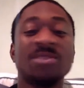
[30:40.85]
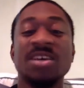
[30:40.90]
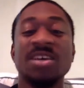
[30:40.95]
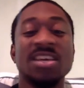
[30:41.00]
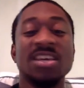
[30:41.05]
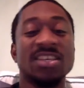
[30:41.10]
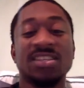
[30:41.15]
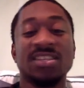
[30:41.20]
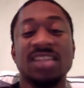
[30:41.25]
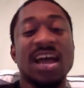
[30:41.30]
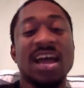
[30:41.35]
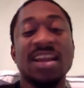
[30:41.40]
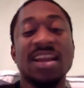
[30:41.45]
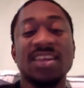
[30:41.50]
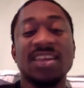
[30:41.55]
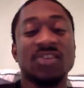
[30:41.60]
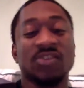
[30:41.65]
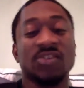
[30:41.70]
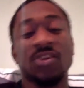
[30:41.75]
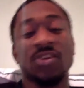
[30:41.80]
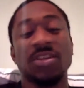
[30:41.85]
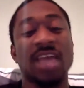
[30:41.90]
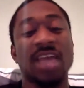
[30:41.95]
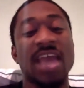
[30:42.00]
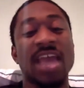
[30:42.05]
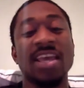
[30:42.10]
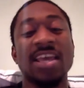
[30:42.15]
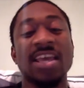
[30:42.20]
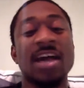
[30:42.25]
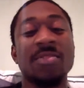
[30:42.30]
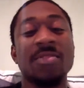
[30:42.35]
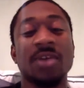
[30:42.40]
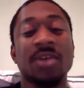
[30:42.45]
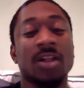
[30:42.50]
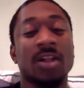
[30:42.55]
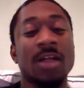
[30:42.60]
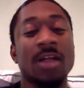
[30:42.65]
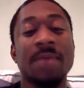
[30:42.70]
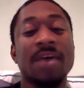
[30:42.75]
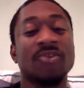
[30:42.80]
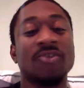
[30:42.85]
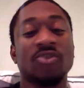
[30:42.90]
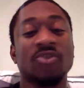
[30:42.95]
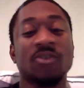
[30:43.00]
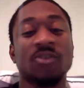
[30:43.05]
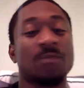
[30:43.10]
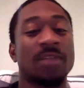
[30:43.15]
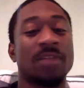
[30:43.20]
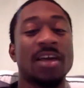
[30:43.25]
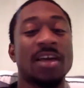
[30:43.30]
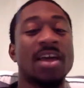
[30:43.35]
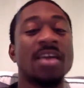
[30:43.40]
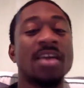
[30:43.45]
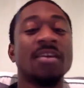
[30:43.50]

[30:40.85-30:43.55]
He's not necessarily hanging out in the clubhouse just playing.